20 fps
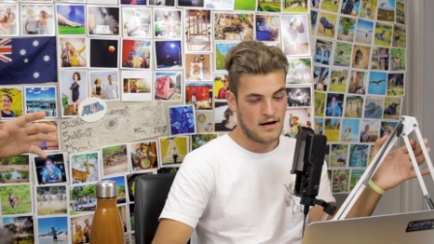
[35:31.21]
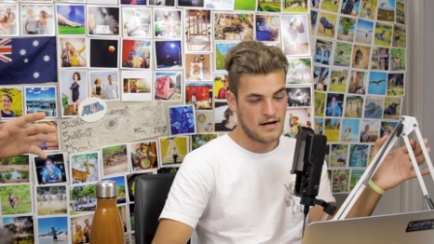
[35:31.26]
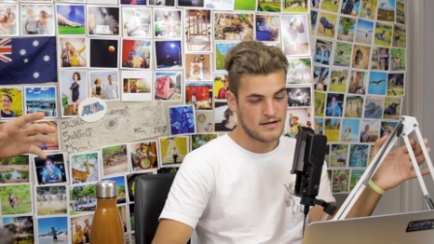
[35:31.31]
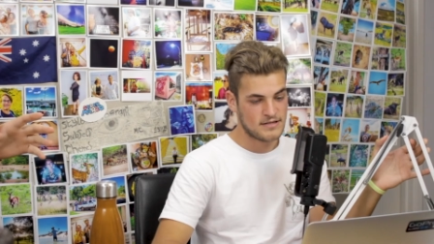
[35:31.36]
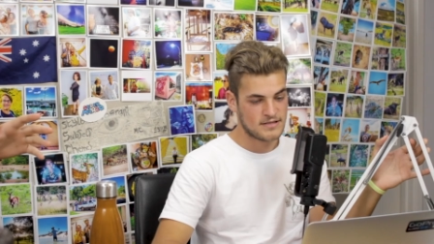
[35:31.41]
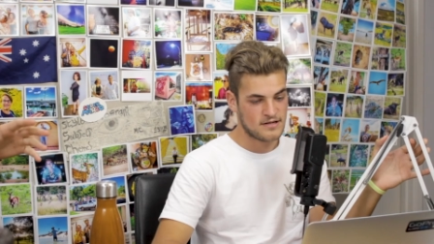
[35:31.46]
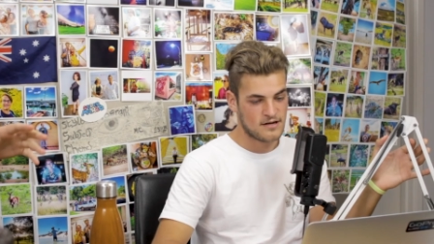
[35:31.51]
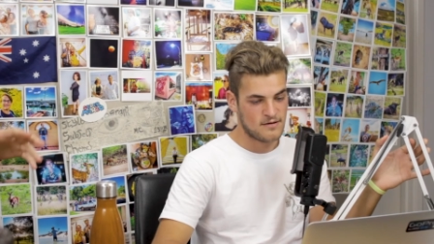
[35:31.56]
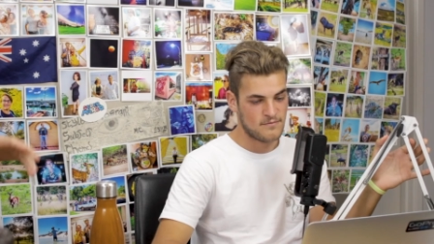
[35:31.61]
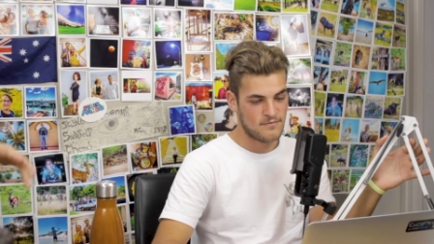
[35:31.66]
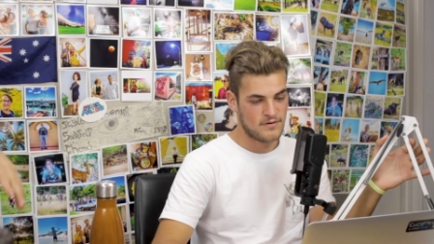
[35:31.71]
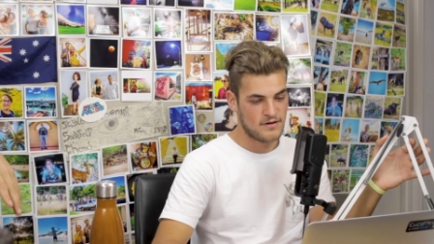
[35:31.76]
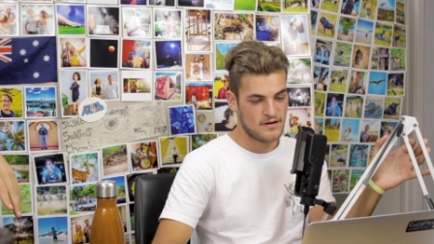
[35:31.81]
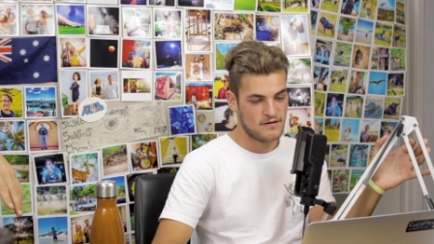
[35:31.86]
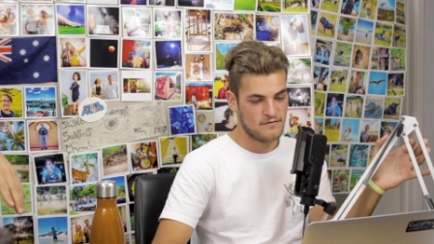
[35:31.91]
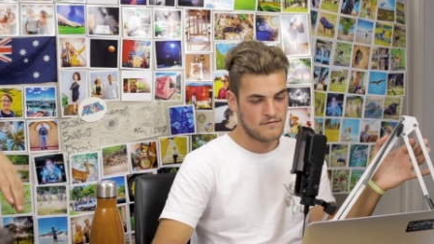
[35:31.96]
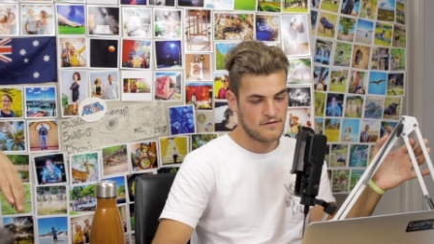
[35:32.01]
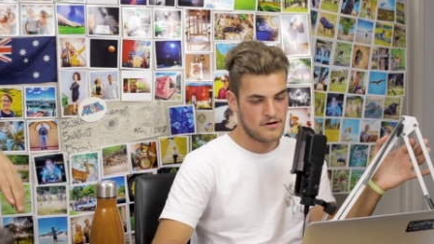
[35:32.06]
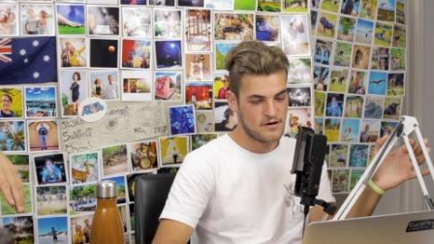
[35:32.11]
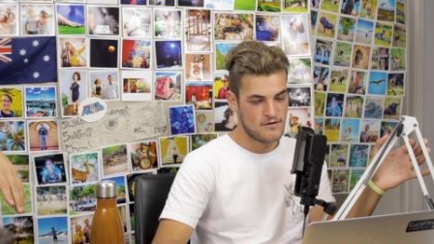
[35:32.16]
I just can't
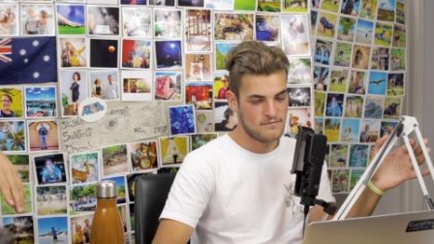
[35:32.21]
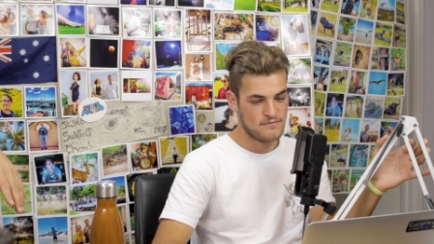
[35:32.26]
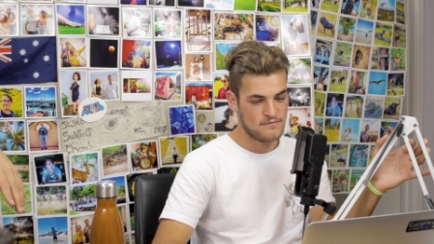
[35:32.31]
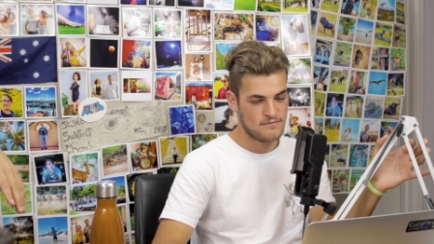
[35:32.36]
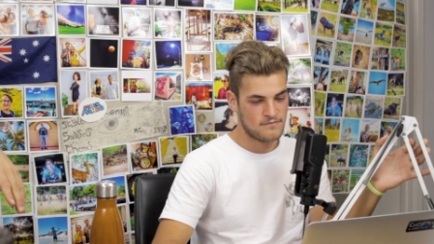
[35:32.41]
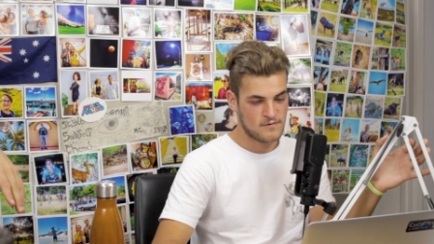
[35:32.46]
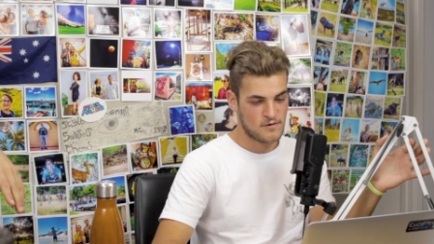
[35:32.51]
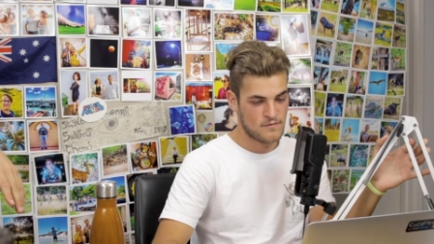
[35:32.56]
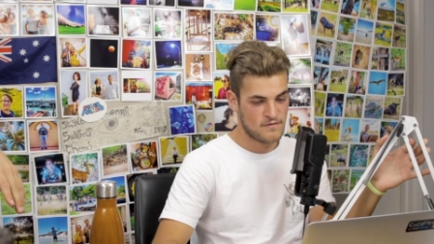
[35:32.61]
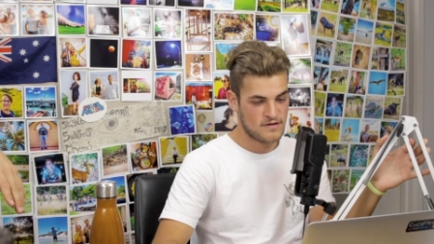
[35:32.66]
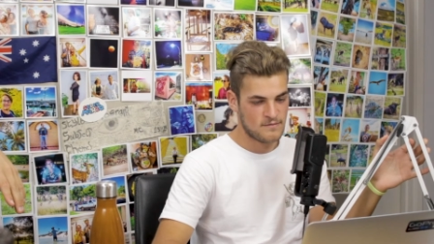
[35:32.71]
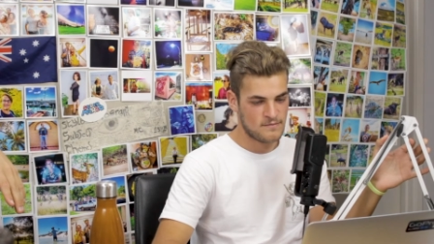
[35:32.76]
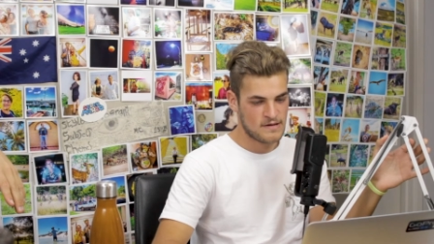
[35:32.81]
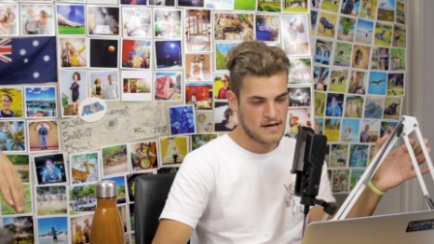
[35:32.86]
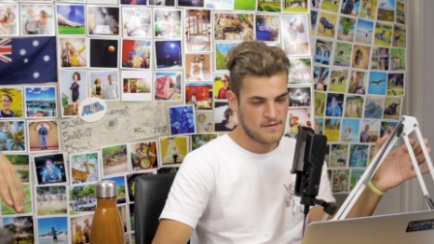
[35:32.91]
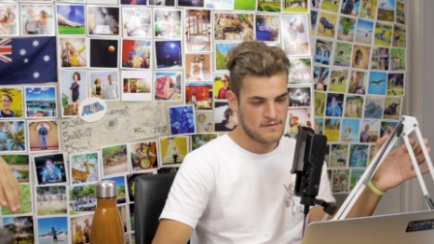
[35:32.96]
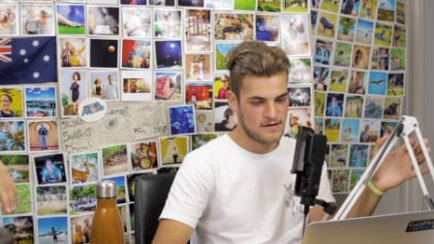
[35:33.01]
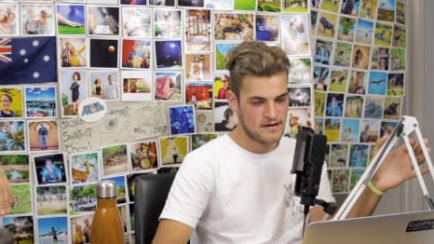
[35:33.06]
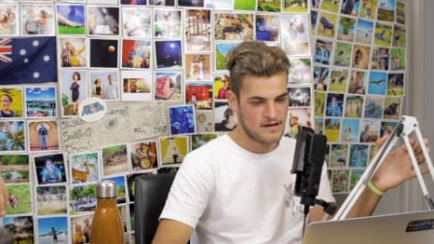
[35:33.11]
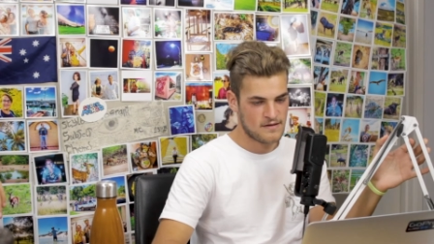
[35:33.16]
believe... obviously, I'm
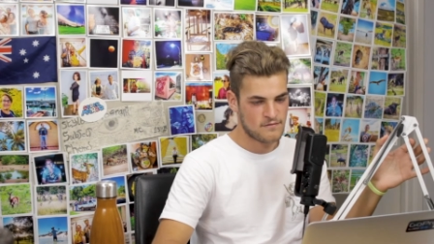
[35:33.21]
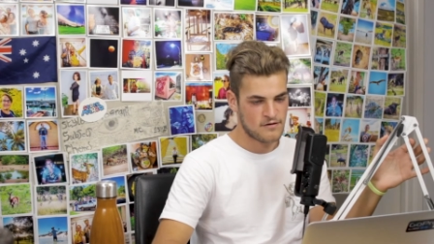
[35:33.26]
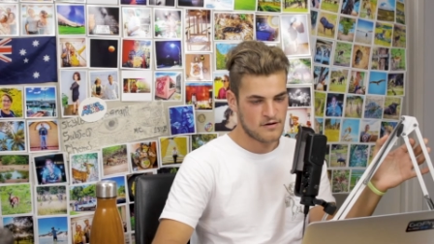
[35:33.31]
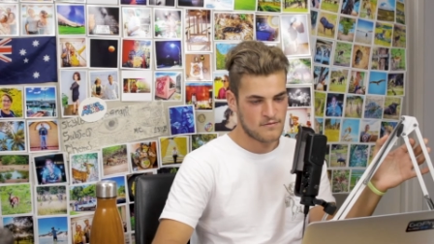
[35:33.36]
happy as per,